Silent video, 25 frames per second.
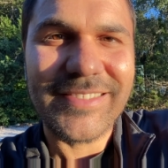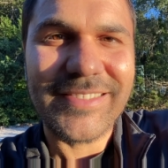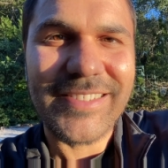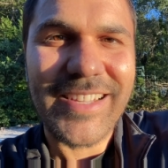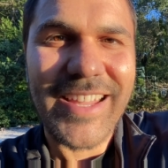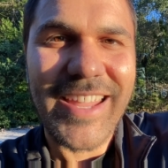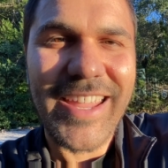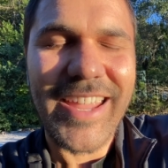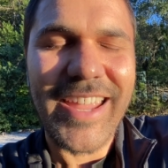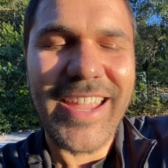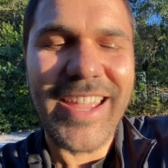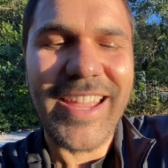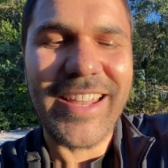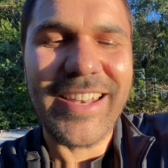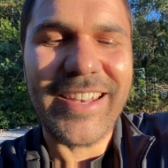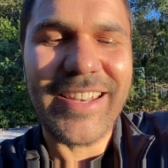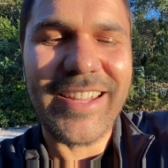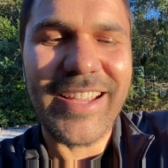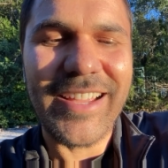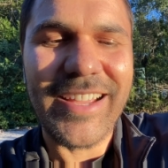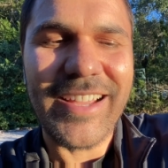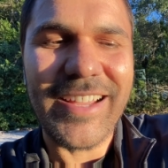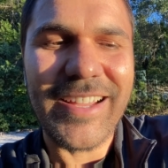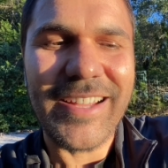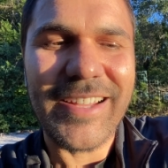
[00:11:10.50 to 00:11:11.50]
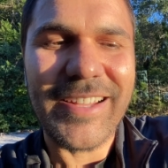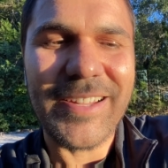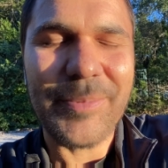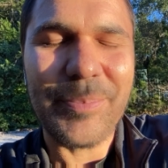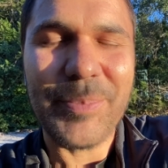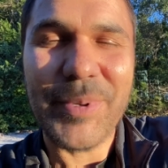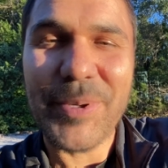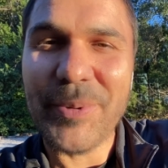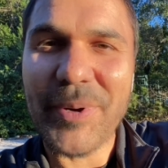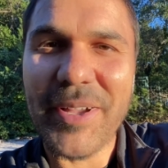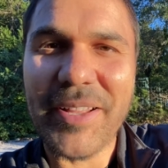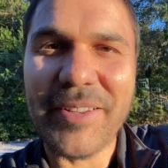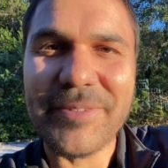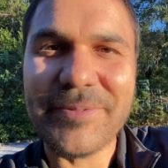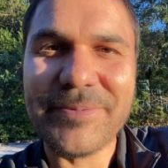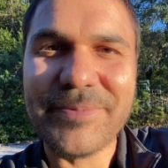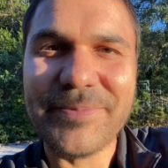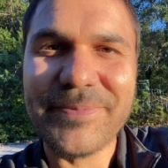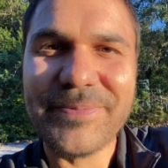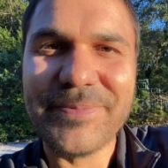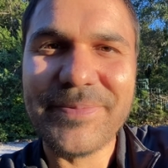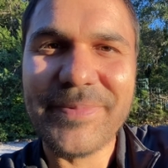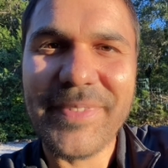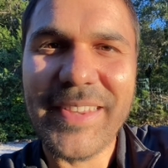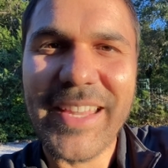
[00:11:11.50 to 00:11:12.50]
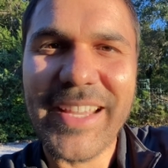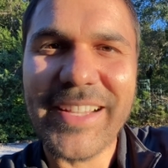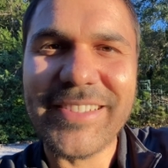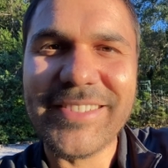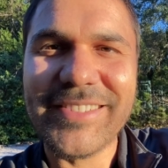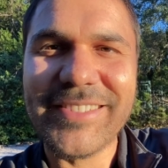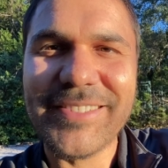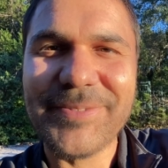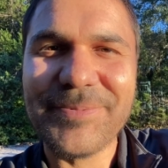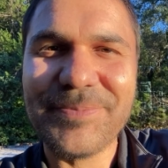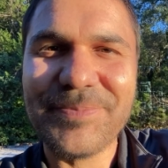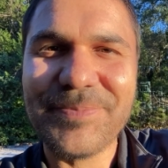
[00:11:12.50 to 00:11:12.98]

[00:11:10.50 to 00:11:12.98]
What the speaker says: and be well. Thanks.